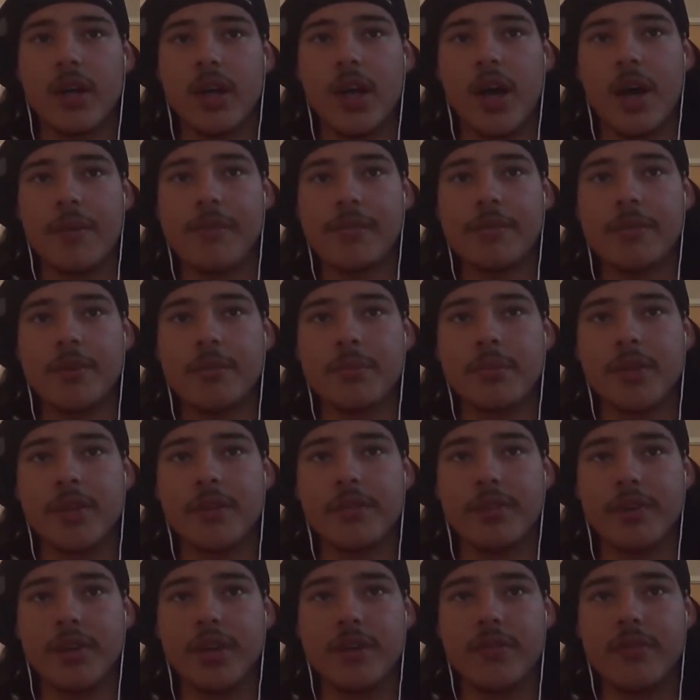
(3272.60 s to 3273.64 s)
I'm a firm
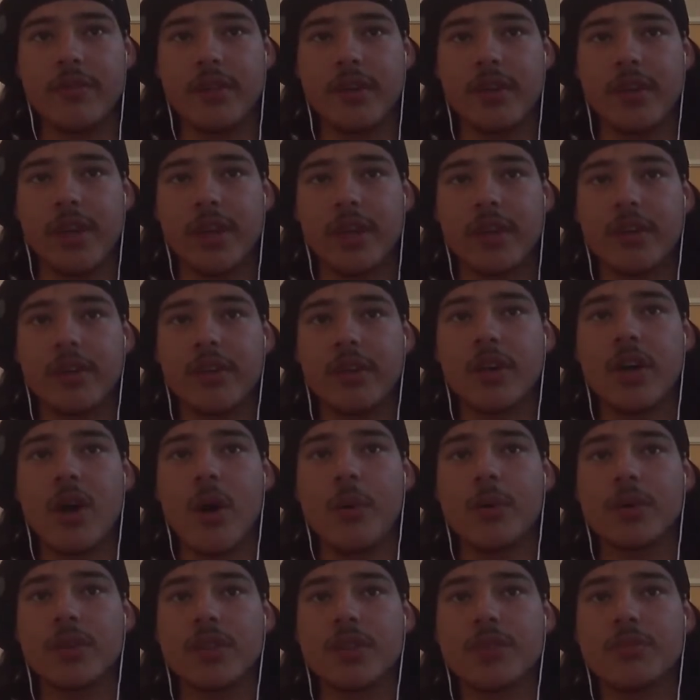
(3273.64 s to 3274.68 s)
believer in
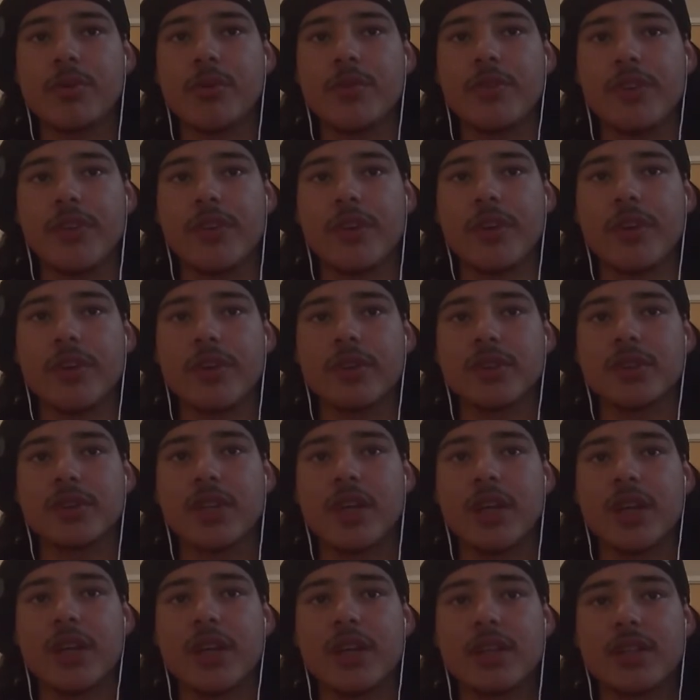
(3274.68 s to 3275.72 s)
going to the movie theaters
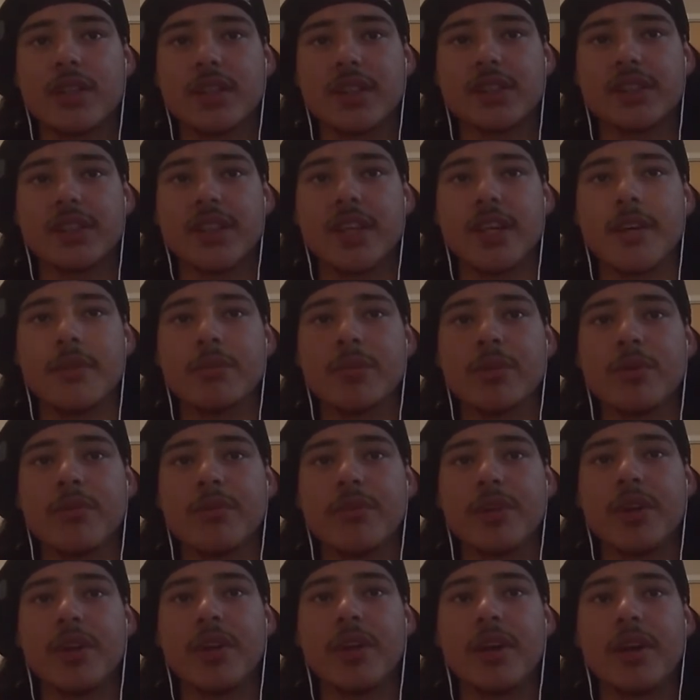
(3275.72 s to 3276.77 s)
to see a
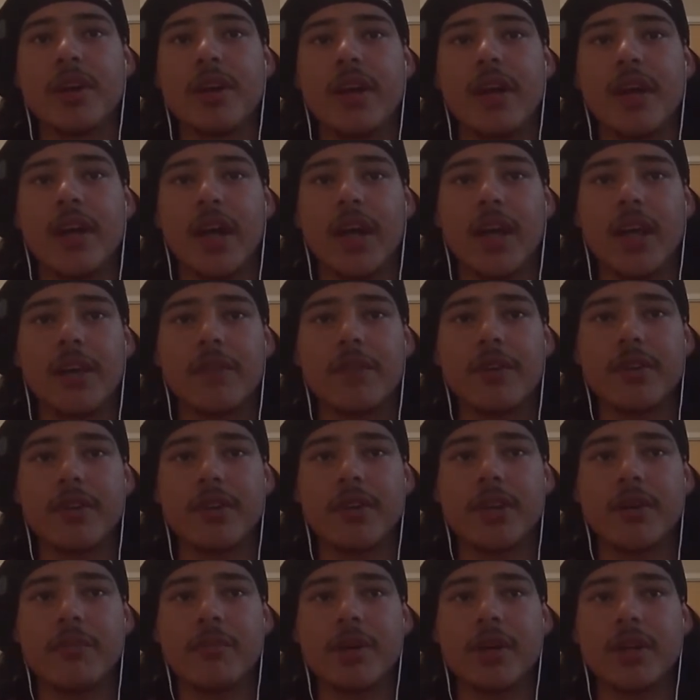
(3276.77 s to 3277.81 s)
movie and give it
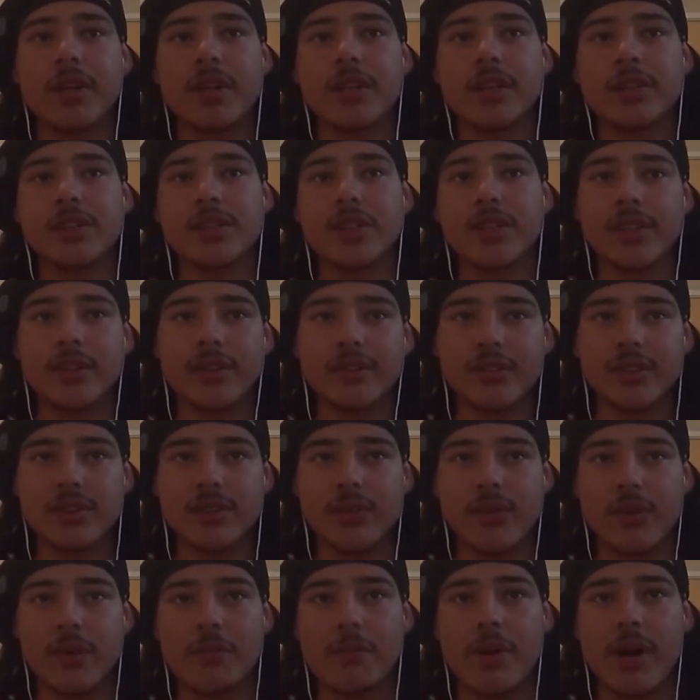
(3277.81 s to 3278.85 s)
the money it deserves
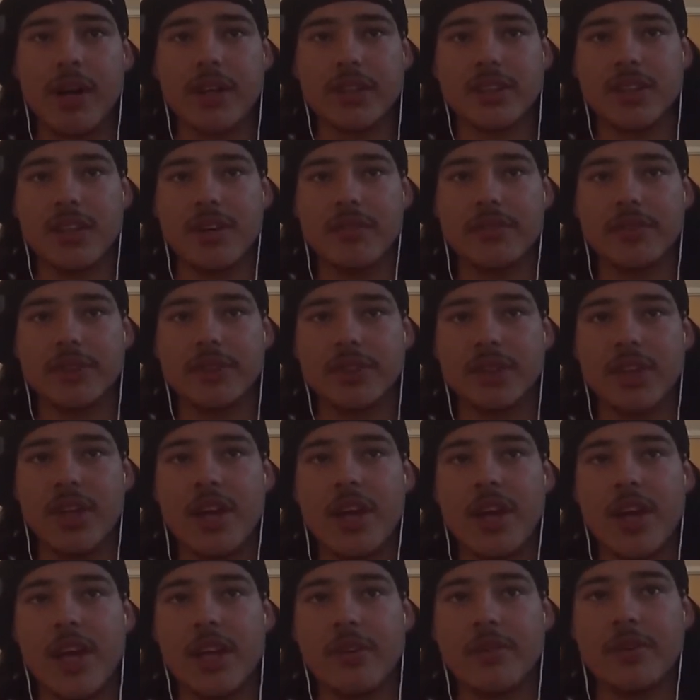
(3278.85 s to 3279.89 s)
for a box office.
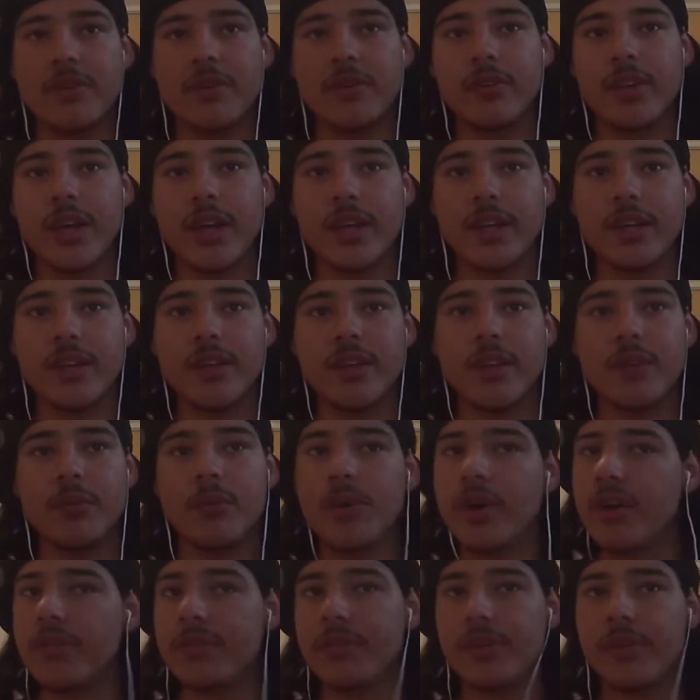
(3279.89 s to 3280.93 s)
And if you don't like it, then
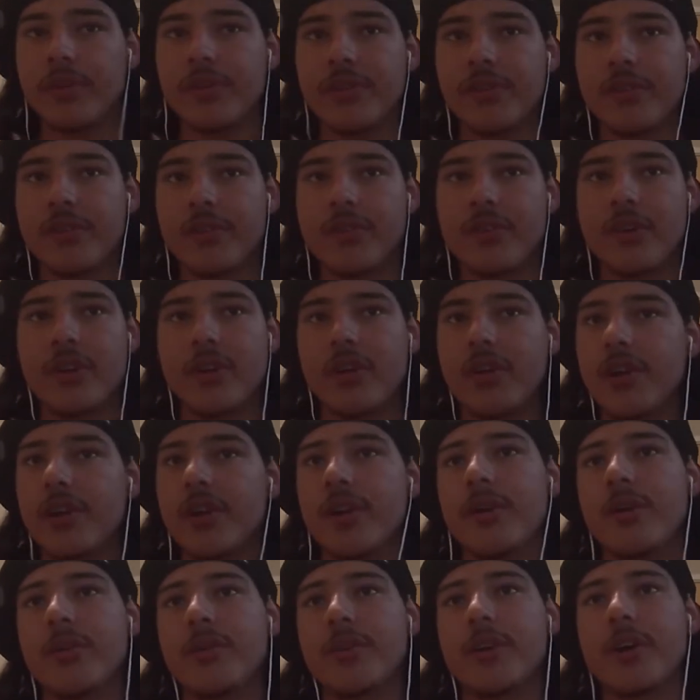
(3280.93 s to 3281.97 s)
whatever.
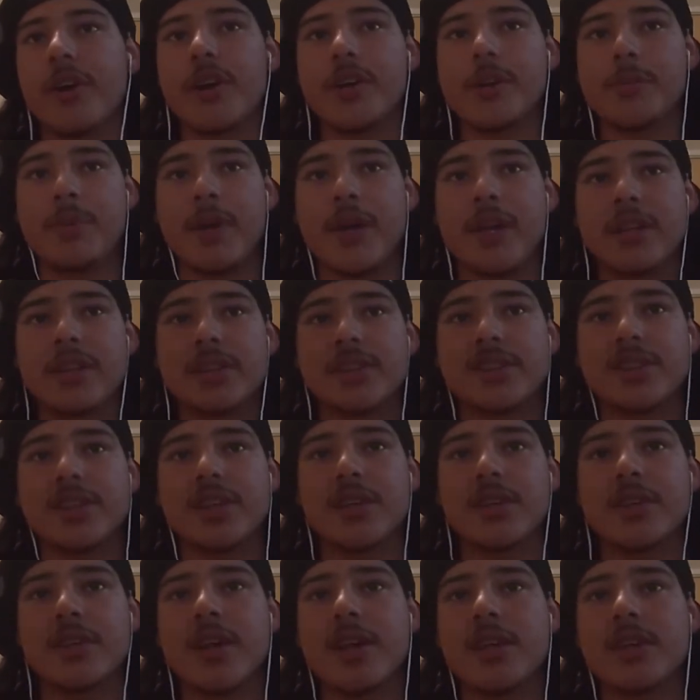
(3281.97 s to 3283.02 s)
You already paid to see
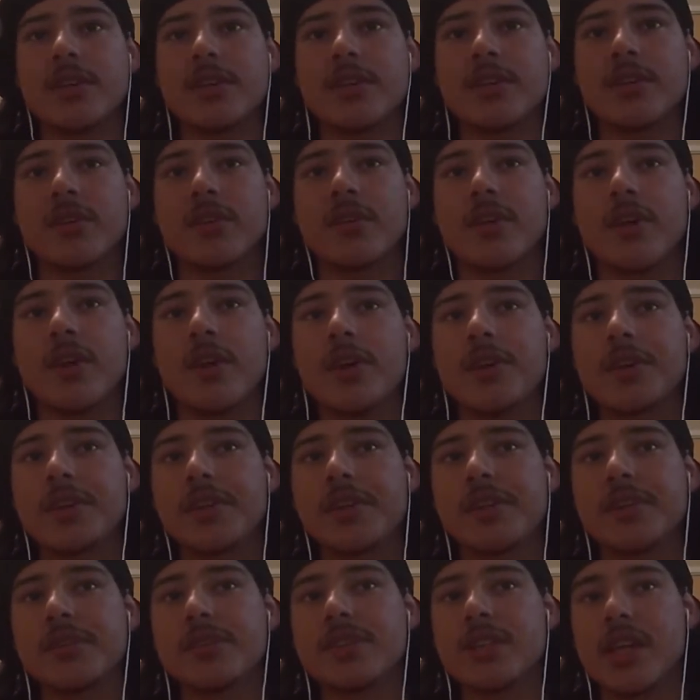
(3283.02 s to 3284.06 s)
it, and you
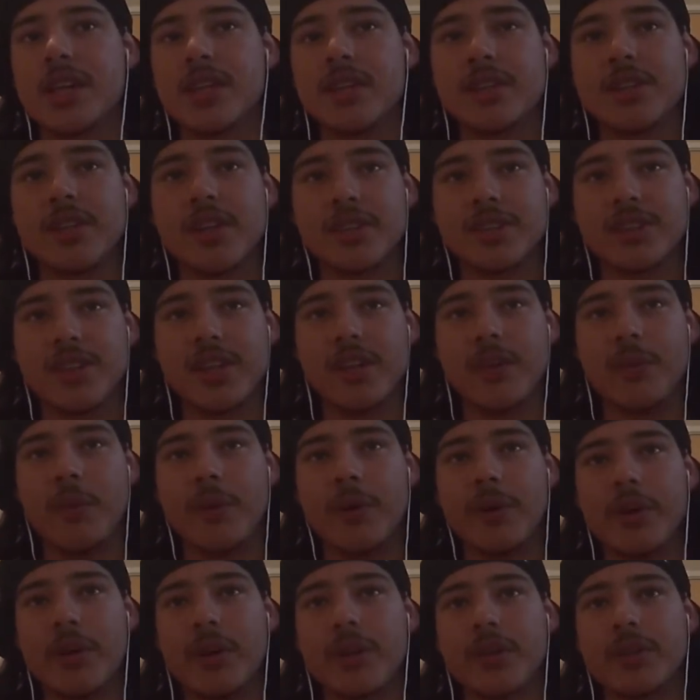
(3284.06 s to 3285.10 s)
can say your
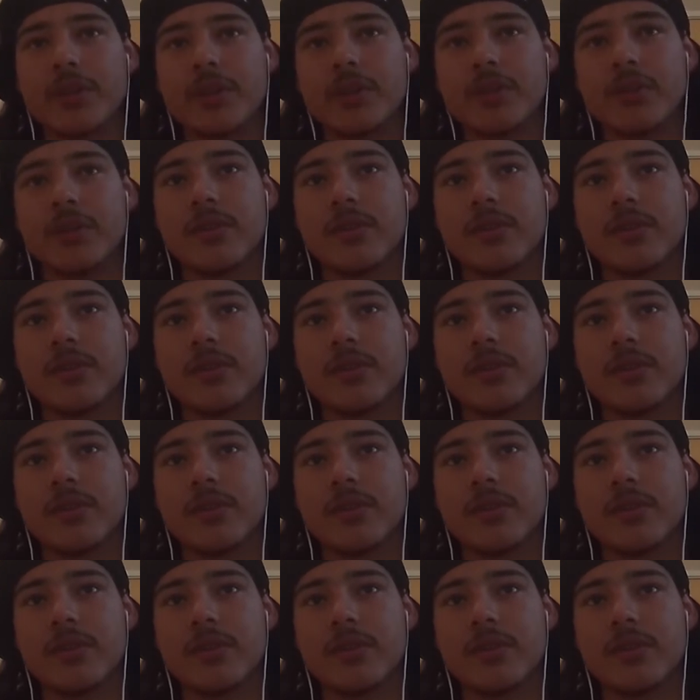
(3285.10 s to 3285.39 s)
word on it.